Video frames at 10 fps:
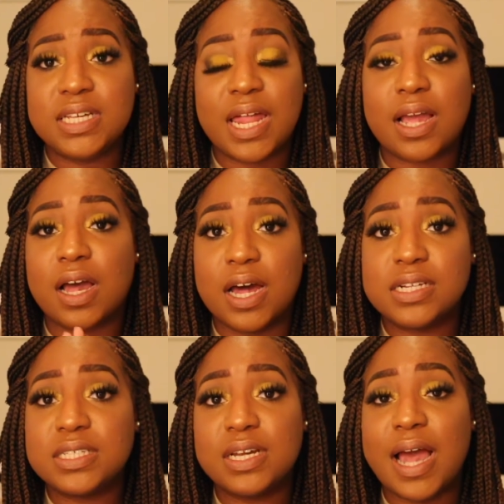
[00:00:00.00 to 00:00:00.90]
Like,
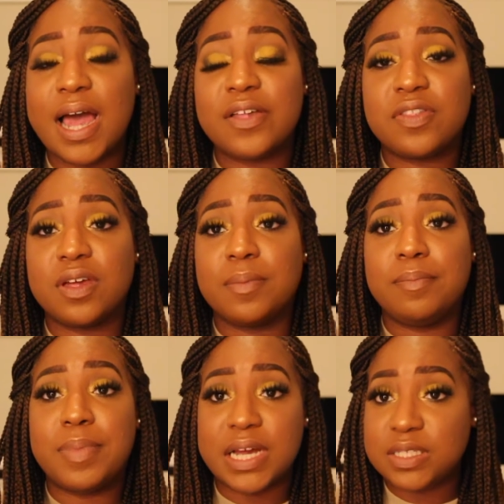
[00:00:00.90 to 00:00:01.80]
honestly, I had the
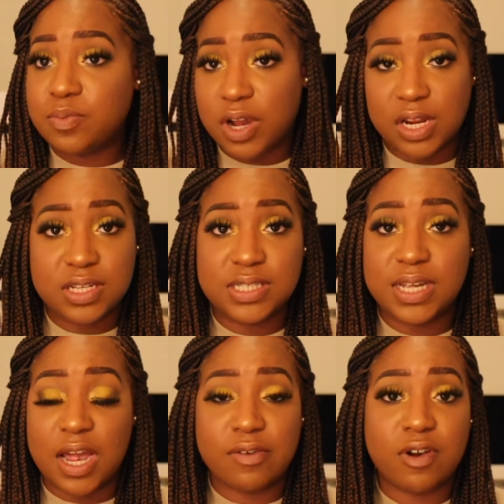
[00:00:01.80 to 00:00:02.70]
best
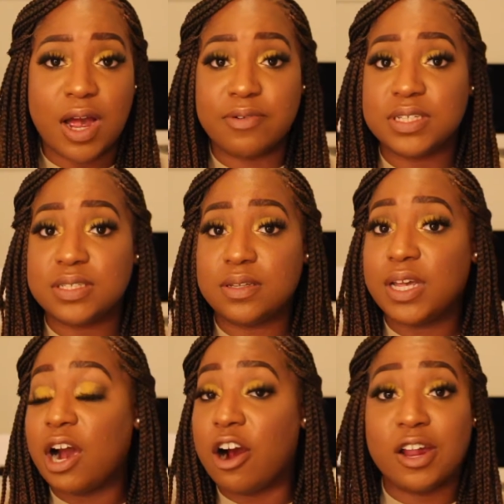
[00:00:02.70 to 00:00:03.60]
pregnancy ever. I was
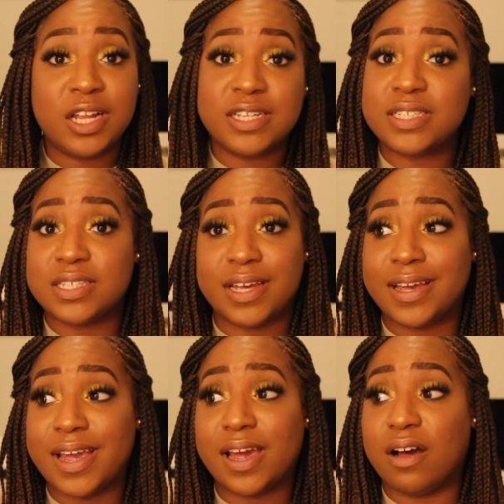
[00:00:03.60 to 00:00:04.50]
hardly
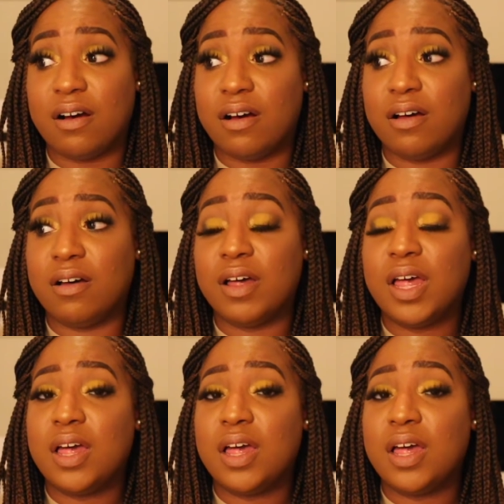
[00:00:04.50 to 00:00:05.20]
sick at all.